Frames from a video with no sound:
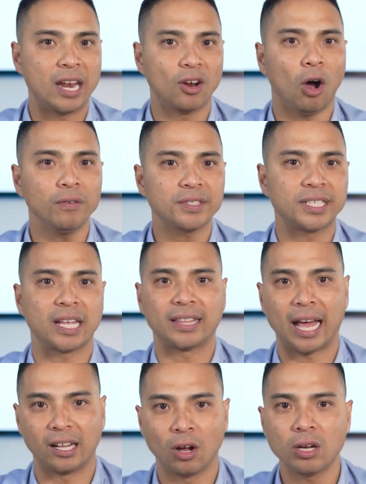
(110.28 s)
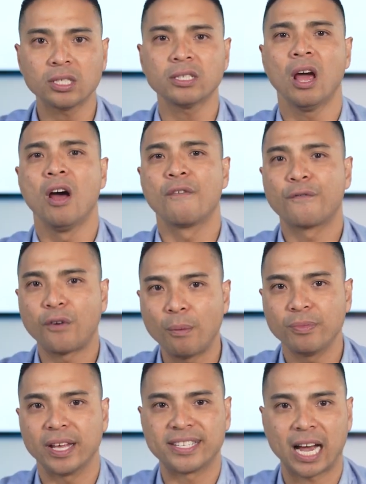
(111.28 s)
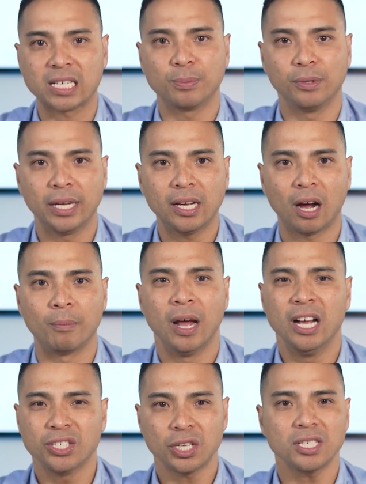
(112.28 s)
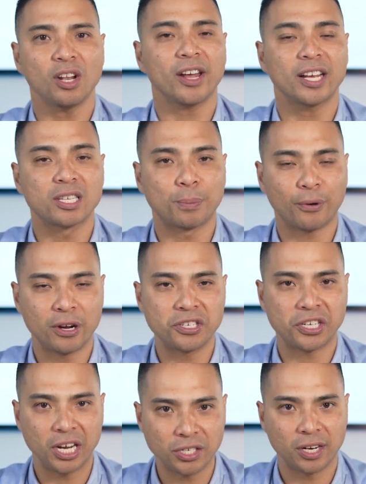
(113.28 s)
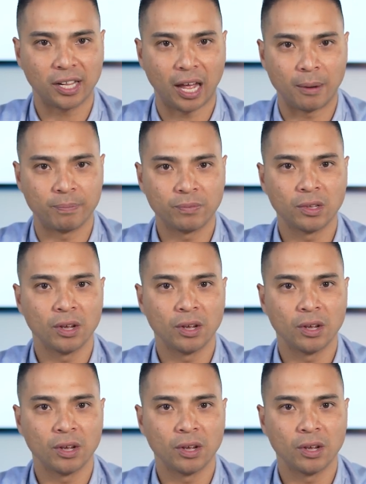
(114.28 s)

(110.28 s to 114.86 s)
and offset that loss from their taxable income, just like a depreciation claim.